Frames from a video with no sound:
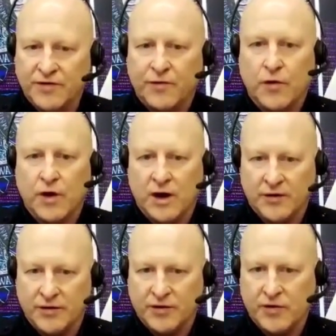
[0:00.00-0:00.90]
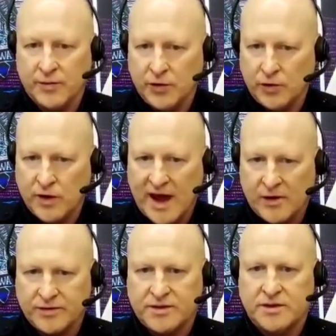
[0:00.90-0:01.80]
400 criminal
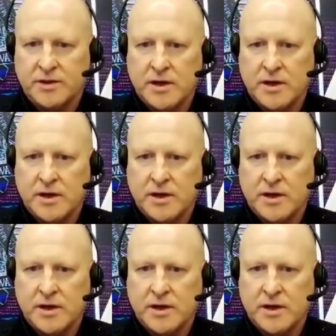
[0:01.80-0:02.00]
counts.